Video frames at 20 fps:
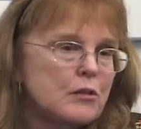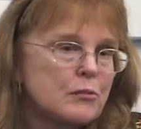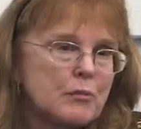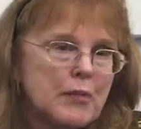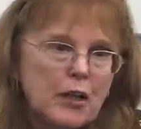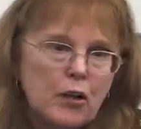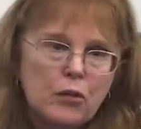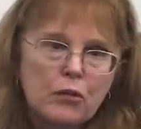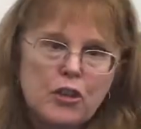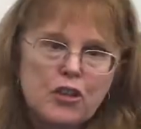of
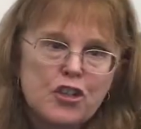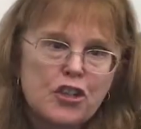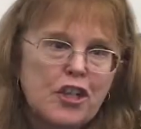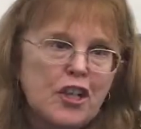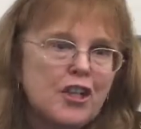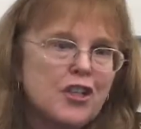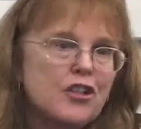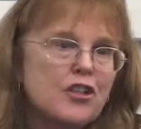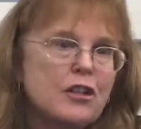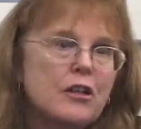medical
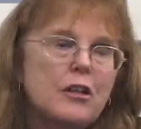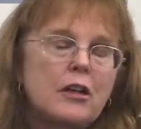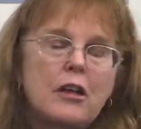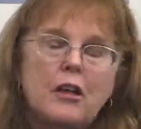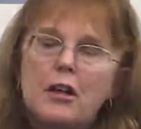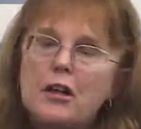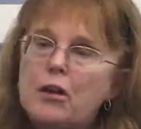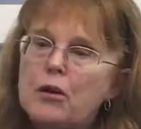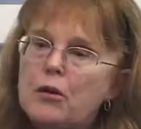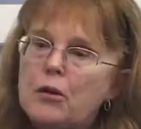education
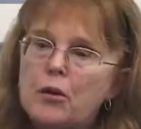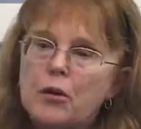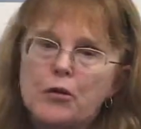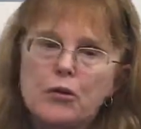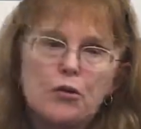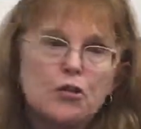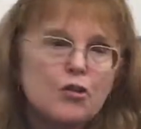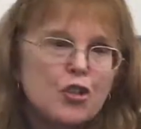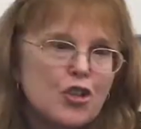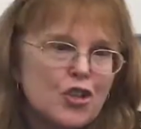or
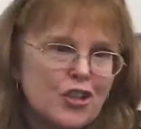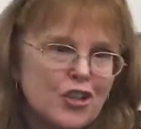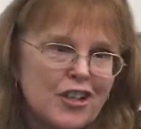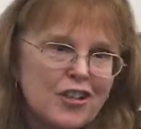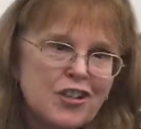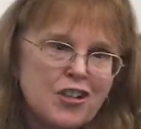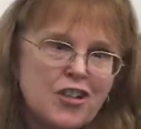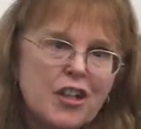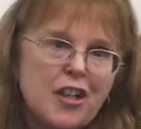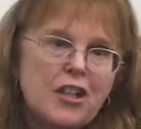nutrition
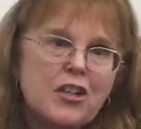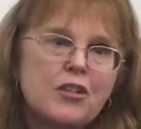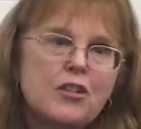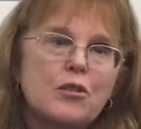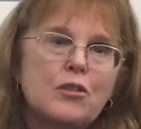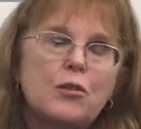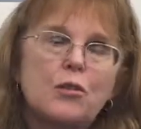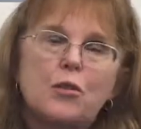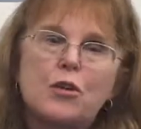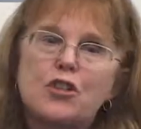
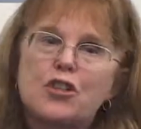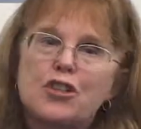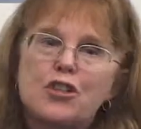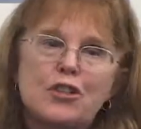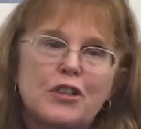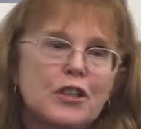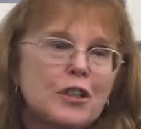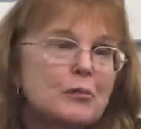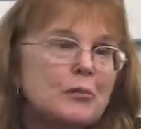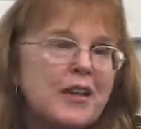education or
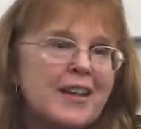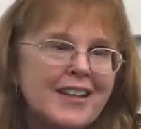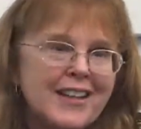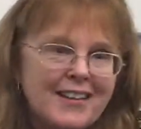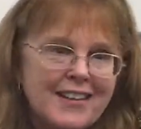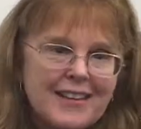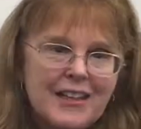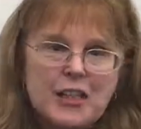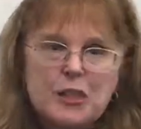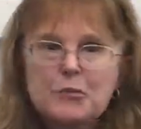just
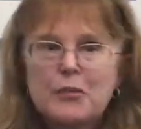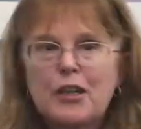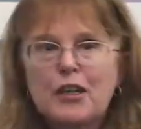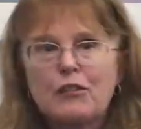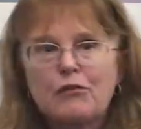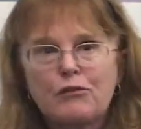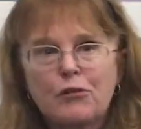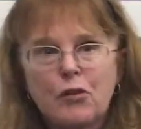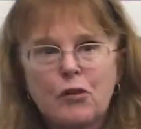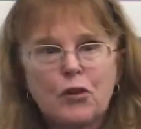explaining things,
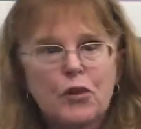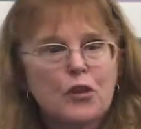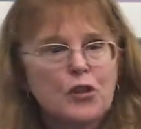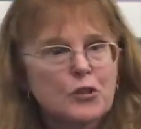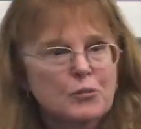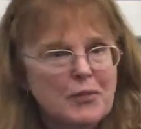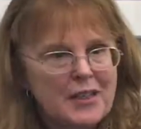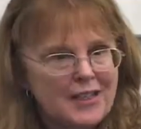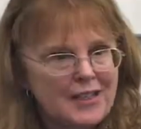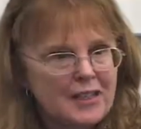making phone
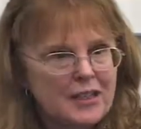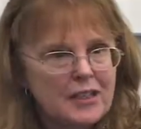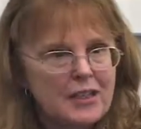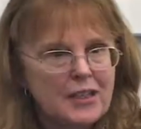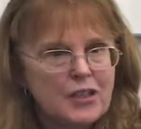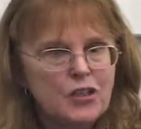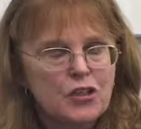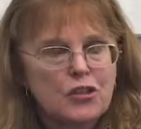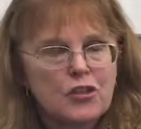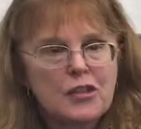calls, making
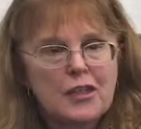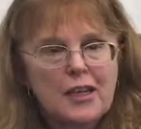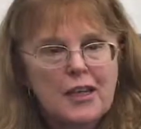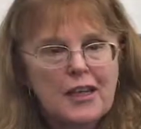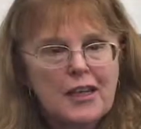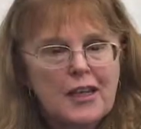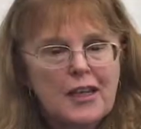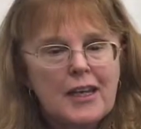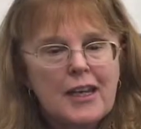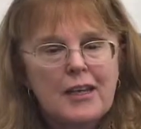connections.
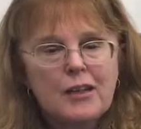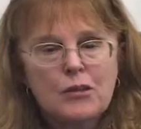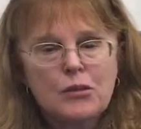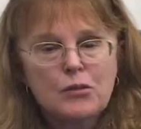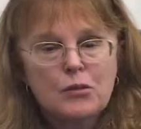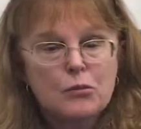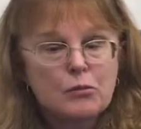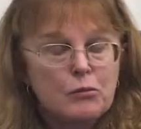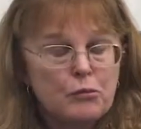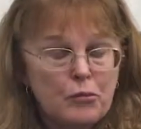And
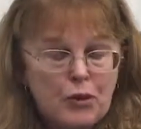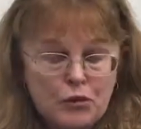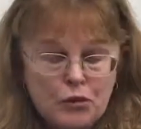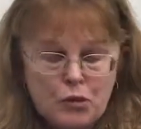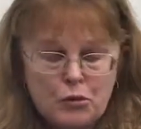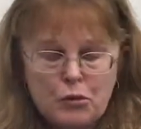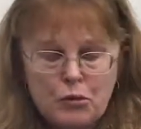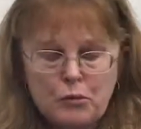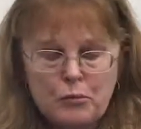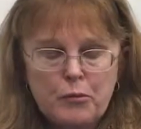as
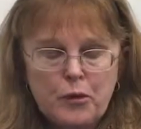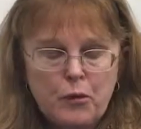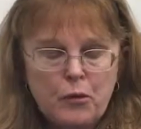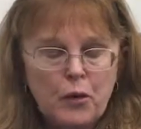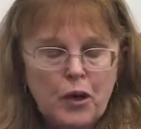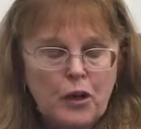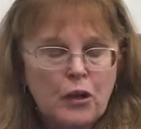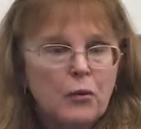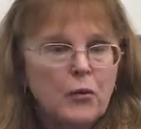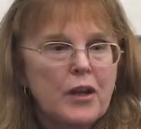you are
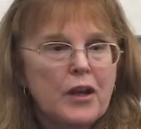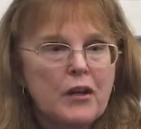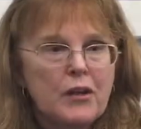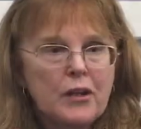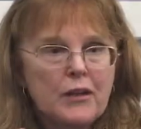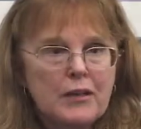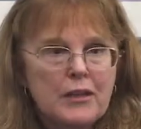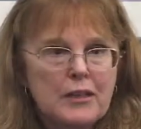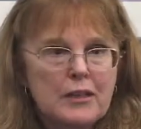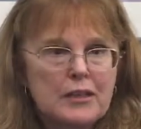well aware,
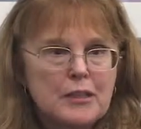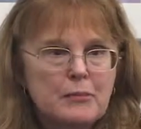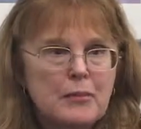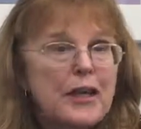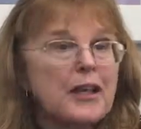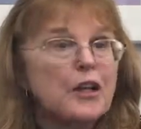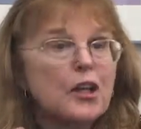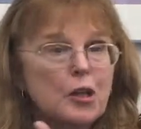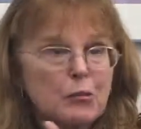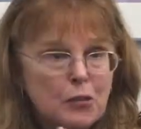in the
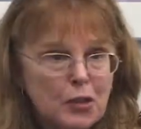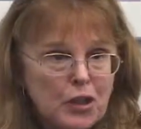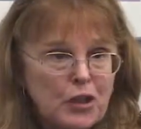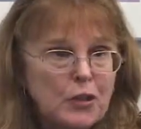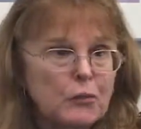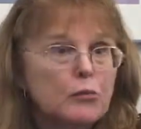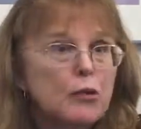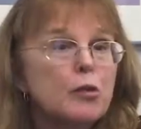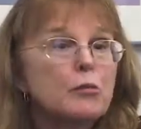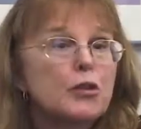Hispanic community,
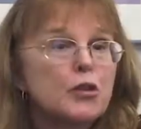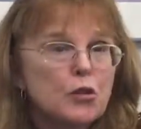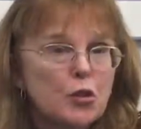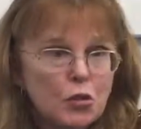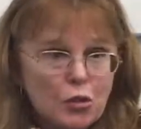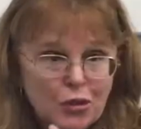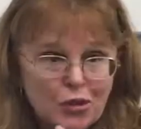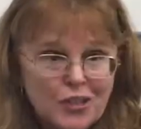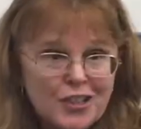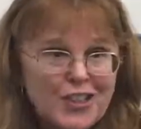the
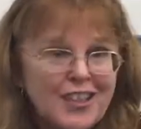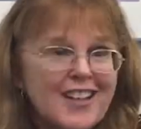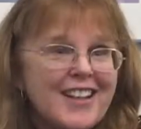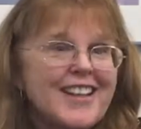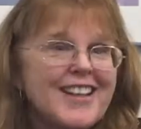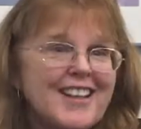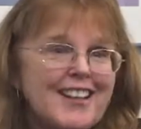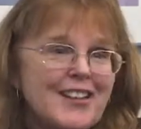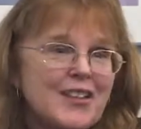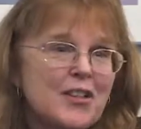promotores
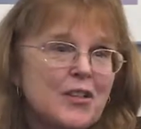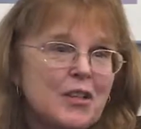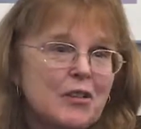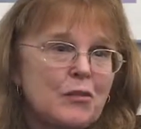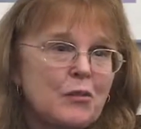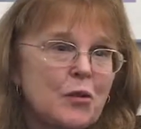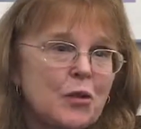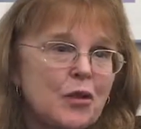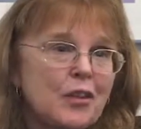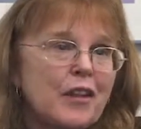is the
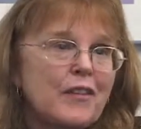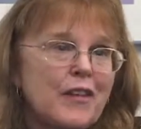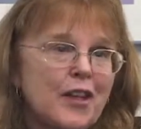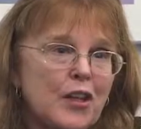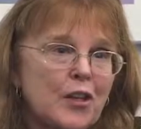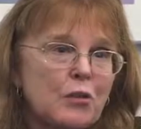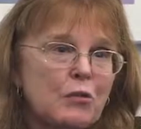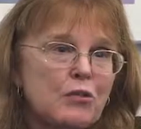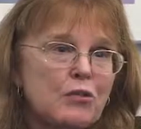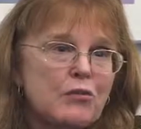word that they
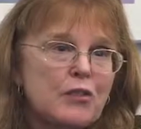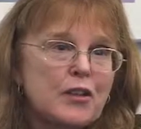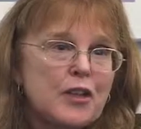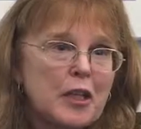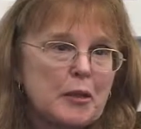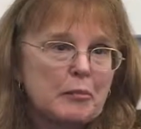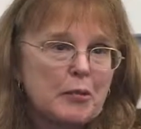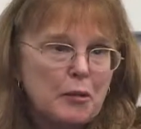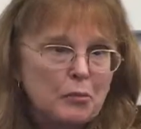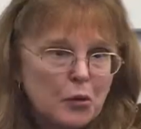use for
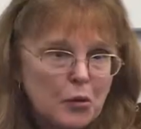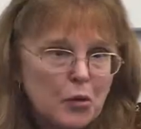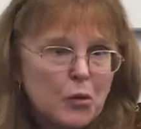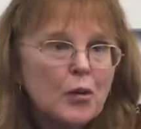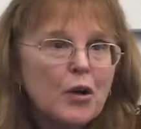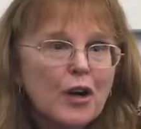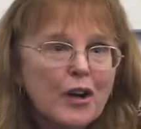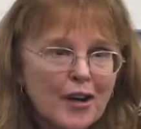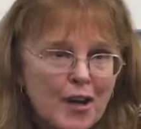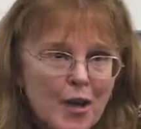that, people
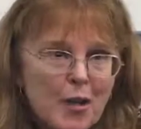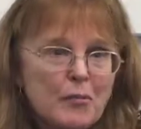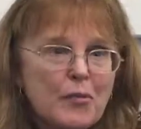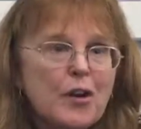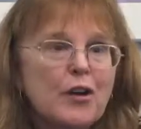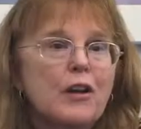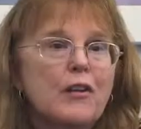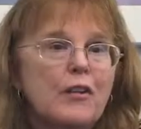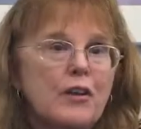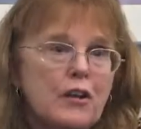who are
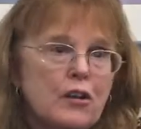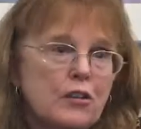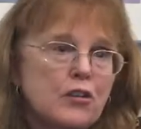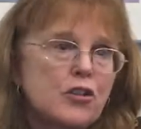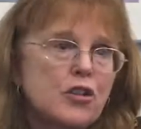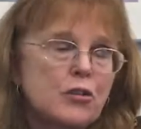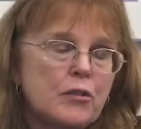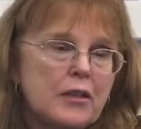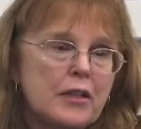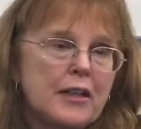part of the
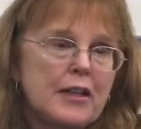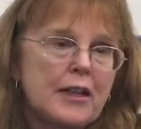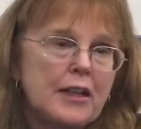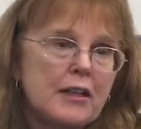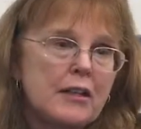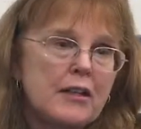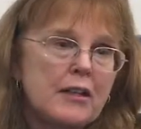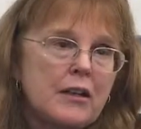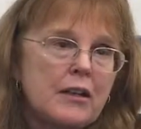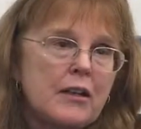culture
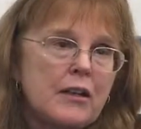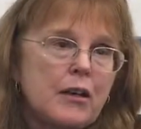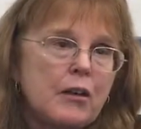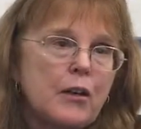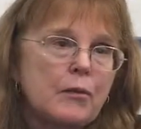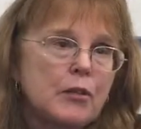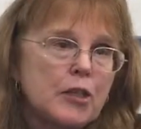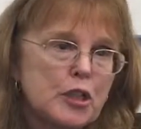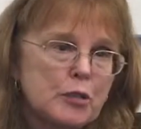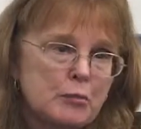and are
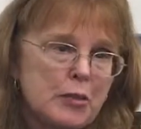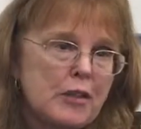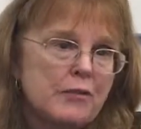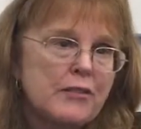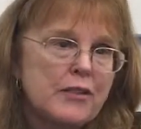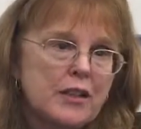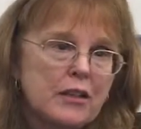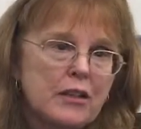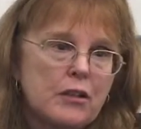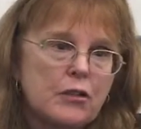able to speak
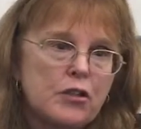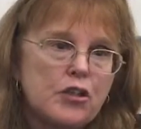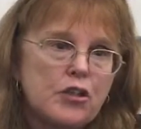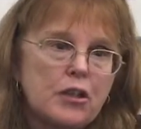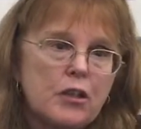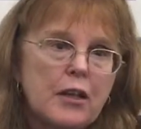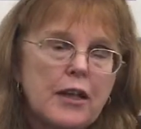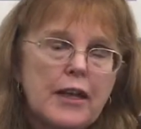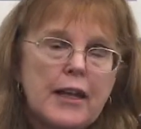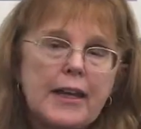for the culture.